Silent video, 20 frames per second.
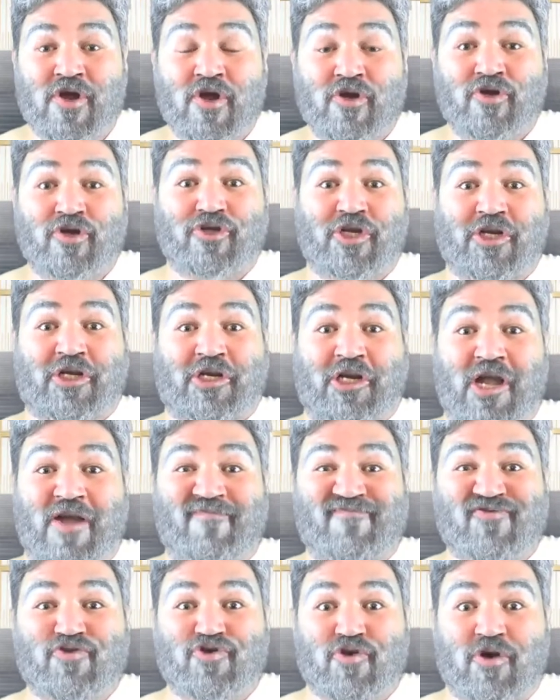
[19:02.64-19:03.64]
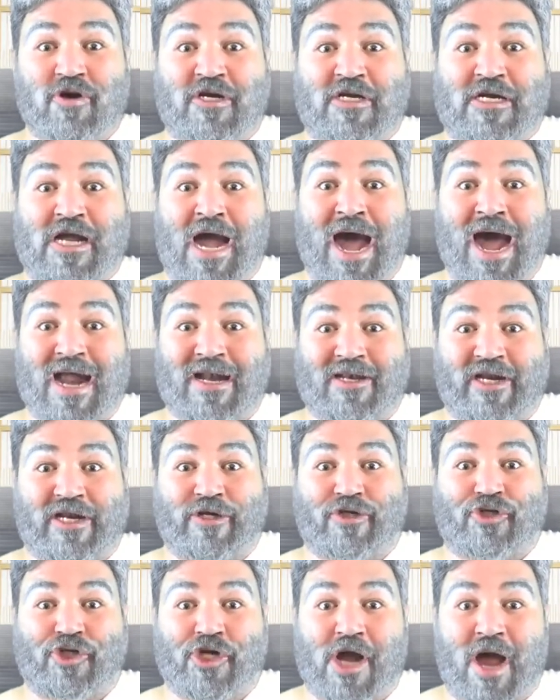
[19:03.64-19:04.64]
it? Does it give you your
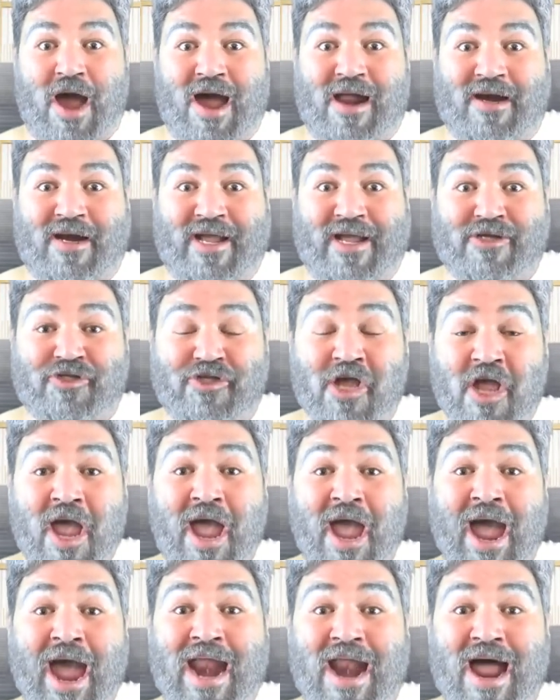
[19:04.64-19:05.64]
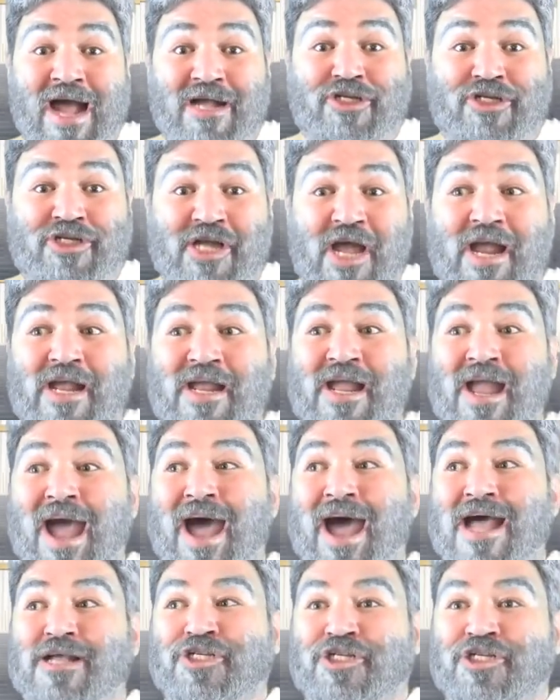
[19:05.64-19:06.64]
godly jollies? And I say
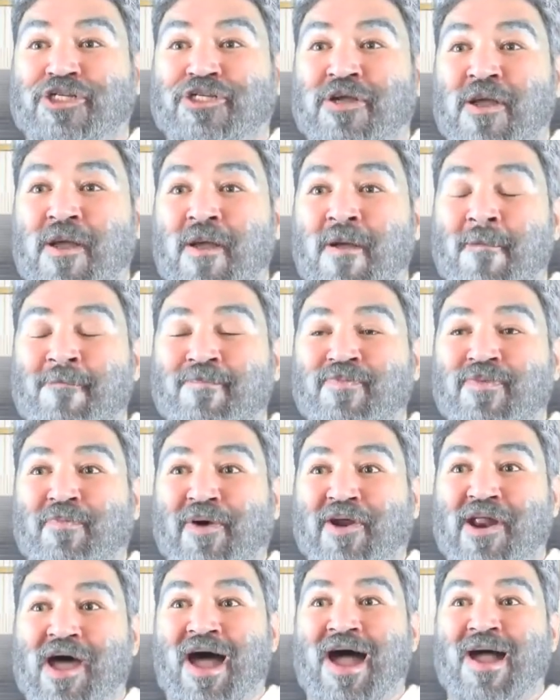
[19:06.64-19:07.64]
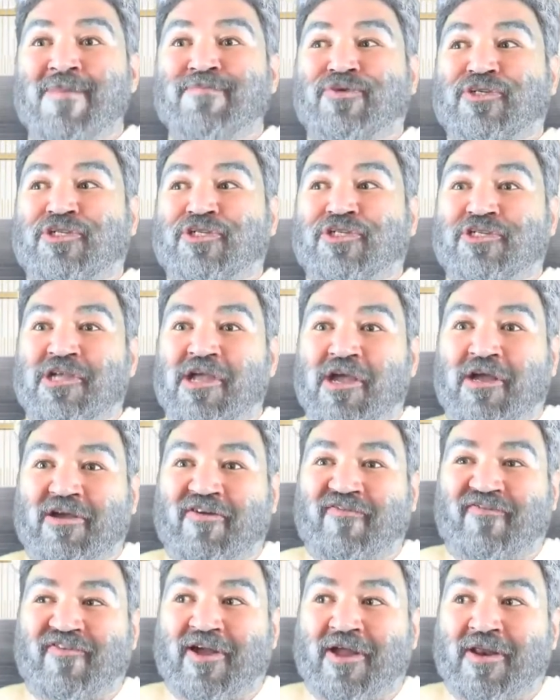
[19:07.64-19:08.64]
yes, but I'm
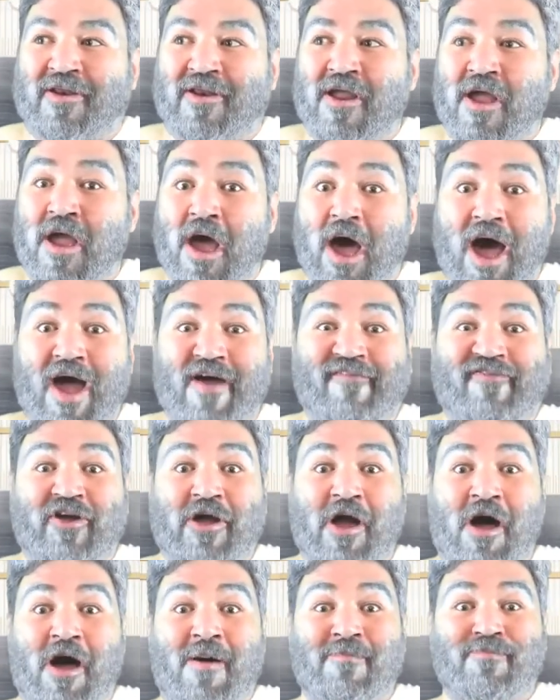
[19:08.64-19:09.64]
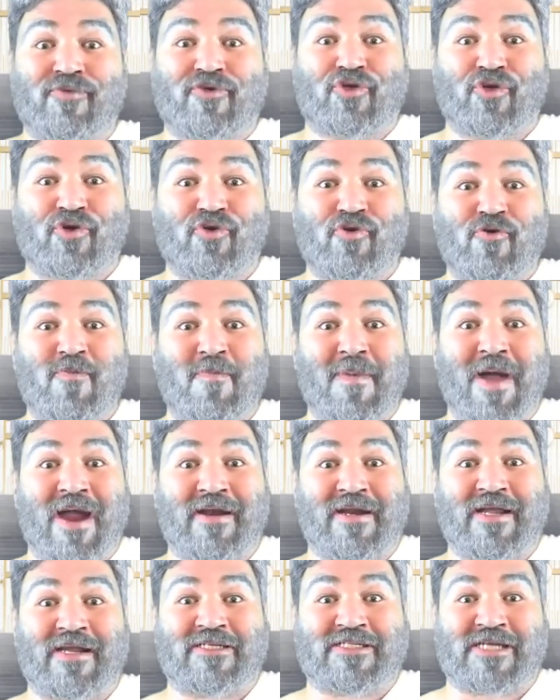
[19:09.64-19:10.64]
sick of it. I've come too
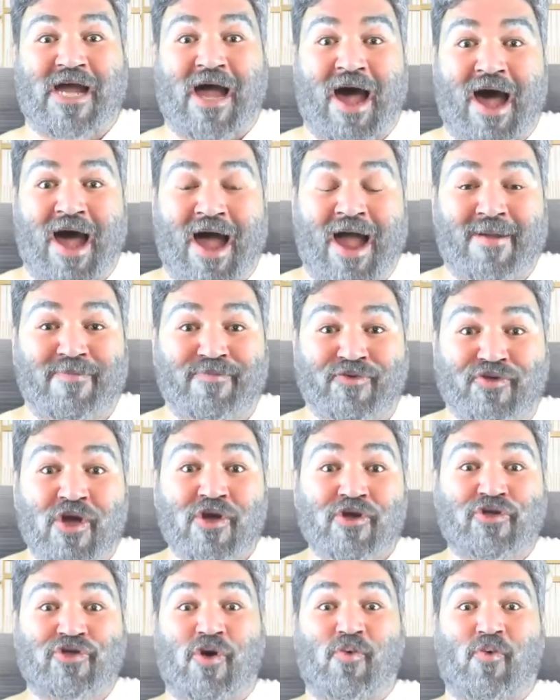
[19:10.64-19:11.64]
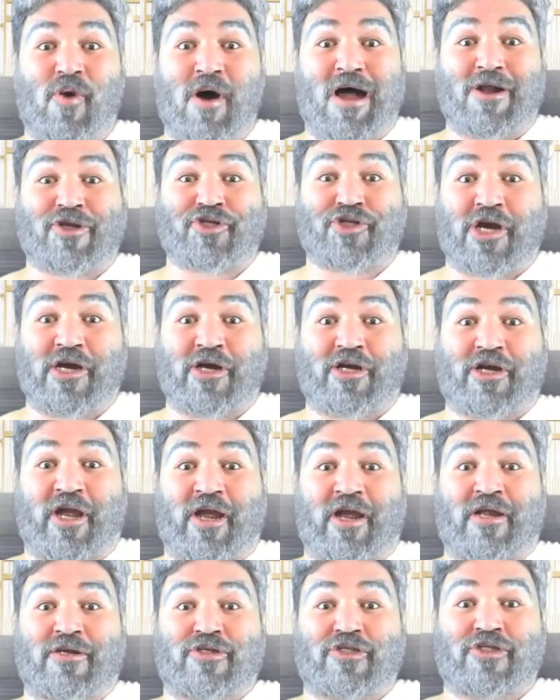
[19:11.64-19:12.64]
many times to
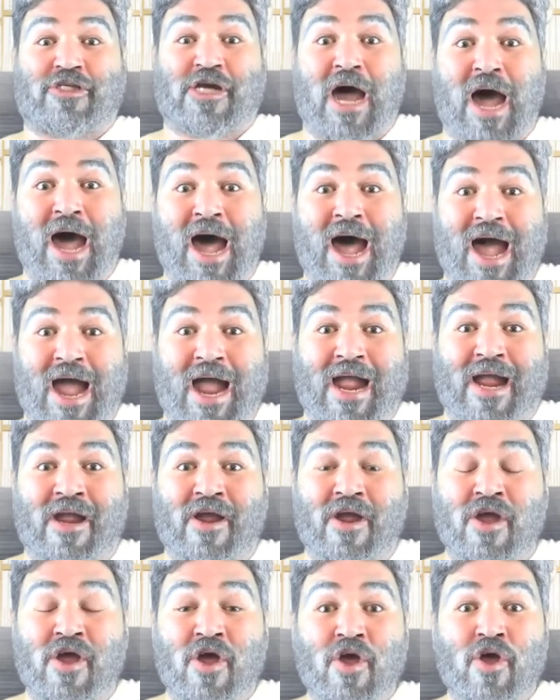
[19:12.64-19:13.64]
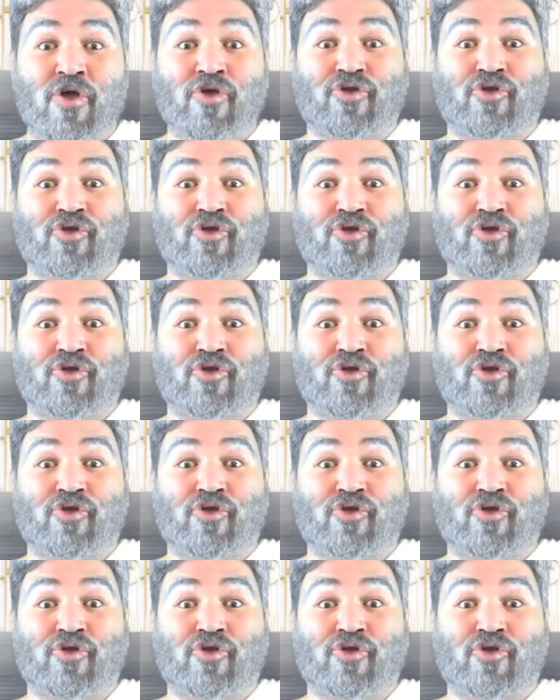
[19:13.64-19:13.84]
watching kids die.